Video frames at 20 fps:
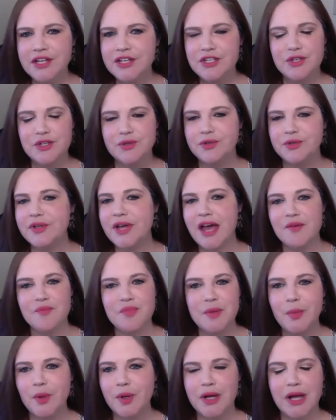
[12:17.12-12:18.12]
You'll have
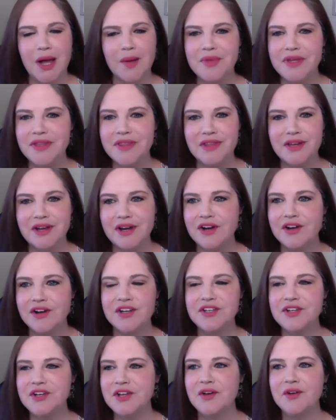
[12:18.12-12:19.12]
people come in there,
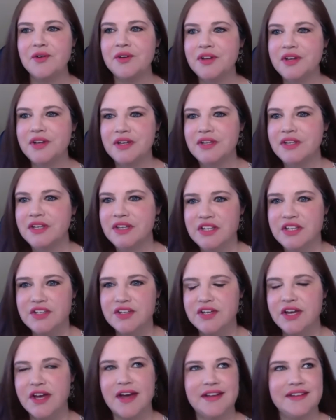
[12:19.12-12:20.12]
you know, you
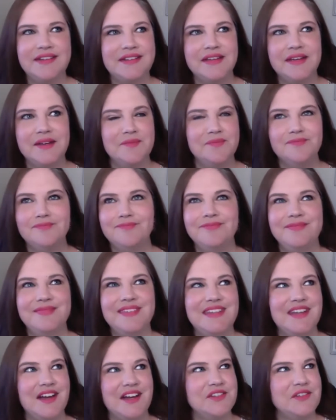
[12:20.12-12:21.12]
got
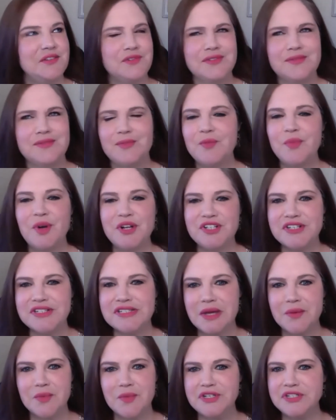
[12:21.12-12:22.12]
gosh, there's a bunch of
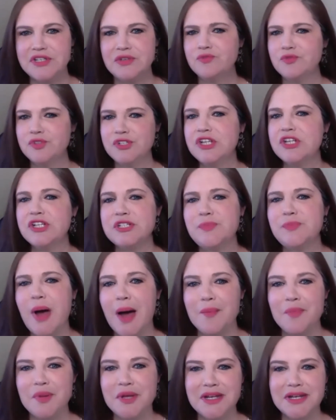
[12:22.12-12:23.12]
celebrities. They'll just
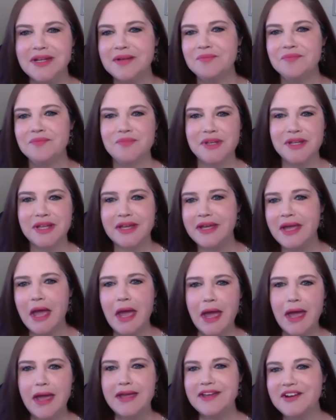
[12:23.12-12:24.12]
pop in and be like, hey,
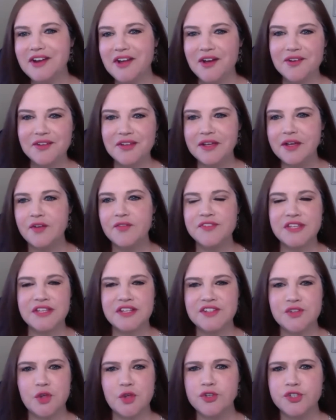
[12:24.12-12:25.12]
you know, like all of a
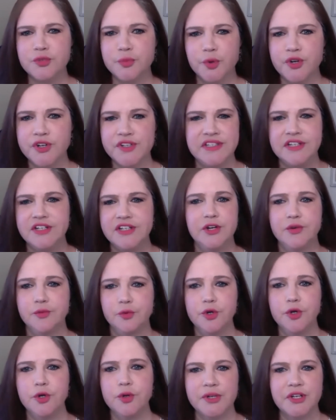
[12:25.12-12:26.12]
sudden Soldier Boy's in your
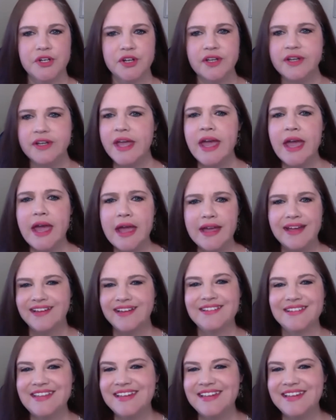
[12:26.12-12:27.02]
room and you're like, hey,